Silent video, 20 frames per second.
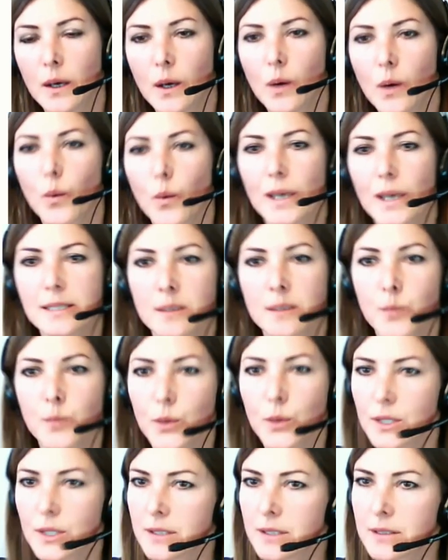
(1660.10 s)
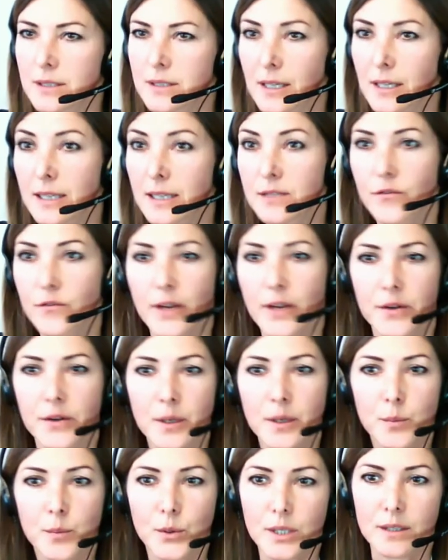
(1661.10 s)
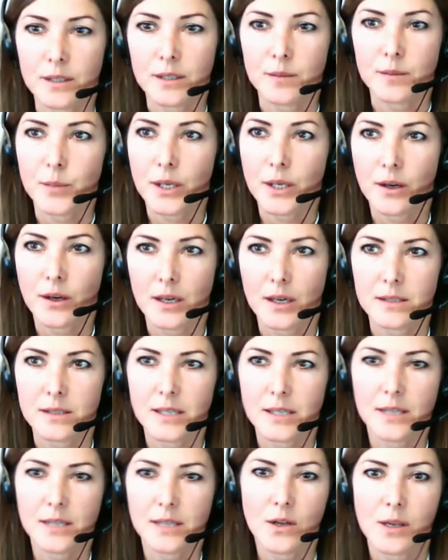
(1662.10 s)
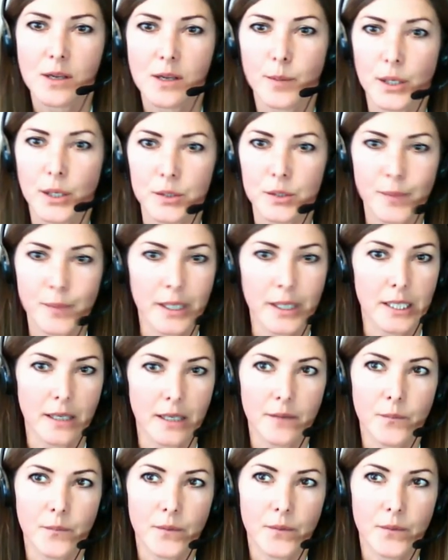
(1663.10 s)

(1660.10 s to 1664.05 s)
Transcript: Why is it important? It's very important because it's all about money.